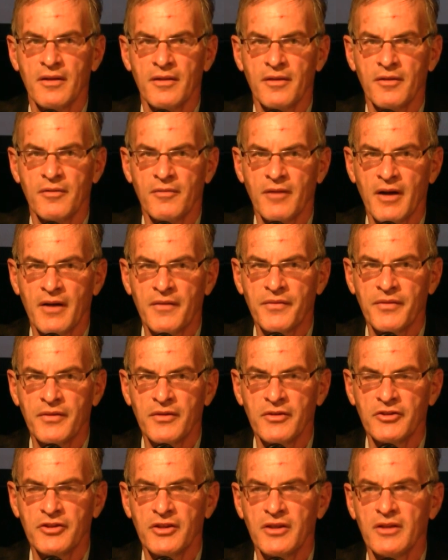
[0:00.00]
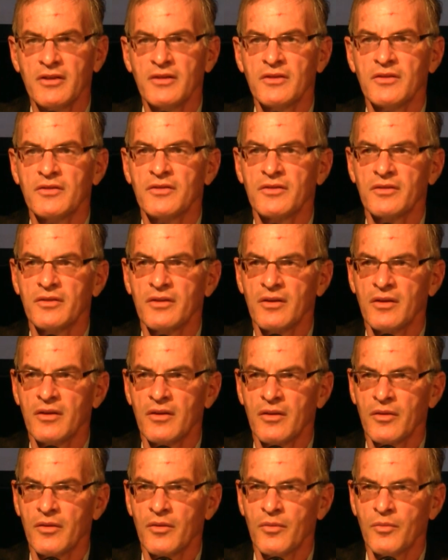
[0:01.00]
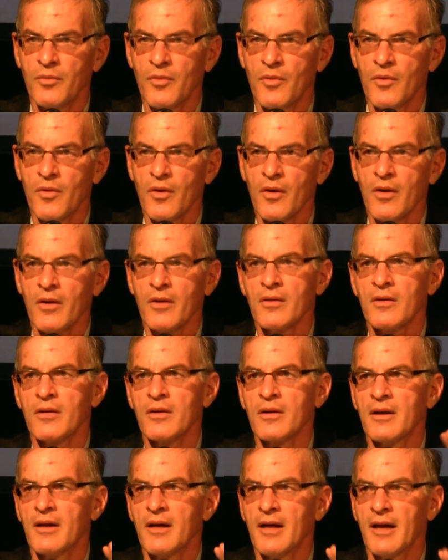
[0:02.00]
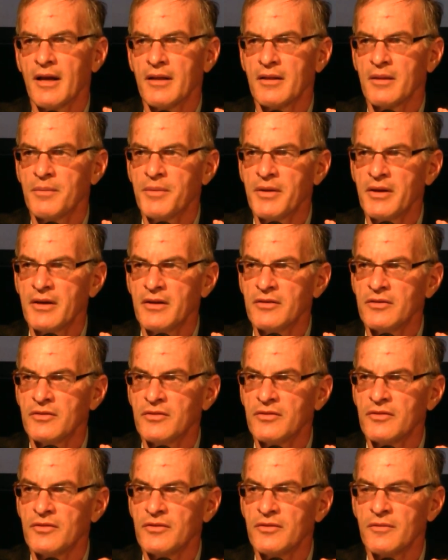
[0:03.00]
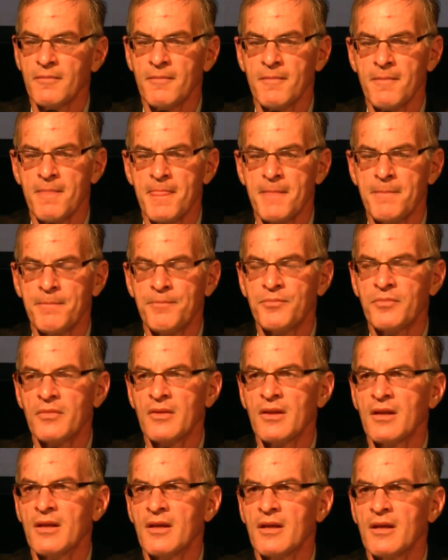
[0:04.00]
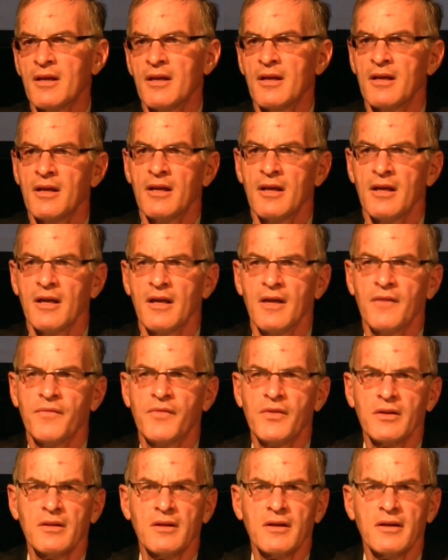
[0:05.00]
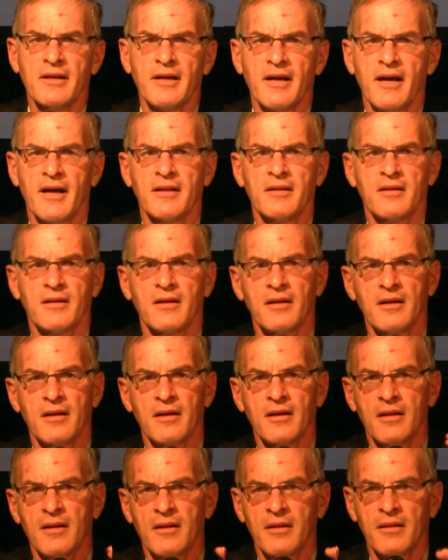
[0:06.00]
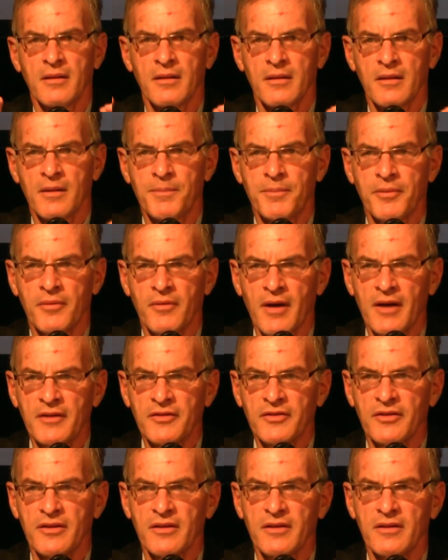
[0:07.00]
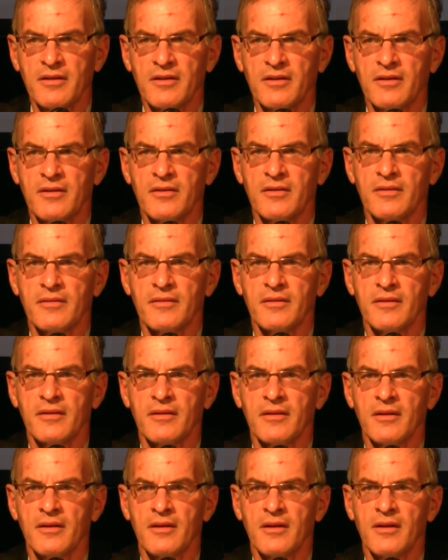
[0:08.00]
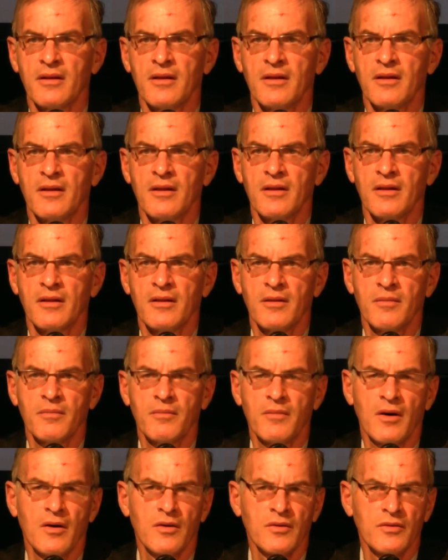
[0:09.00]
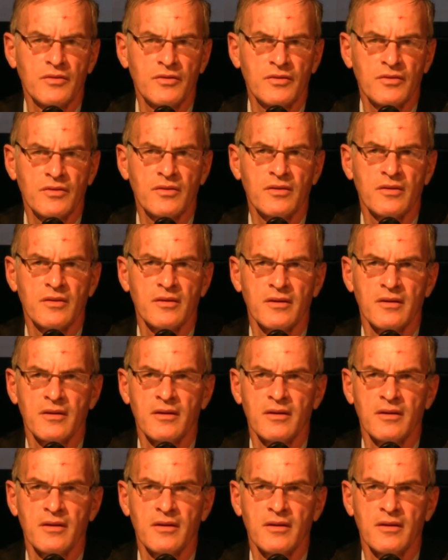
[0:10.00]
the refugees, the war, and the peace. If you look at the present, the most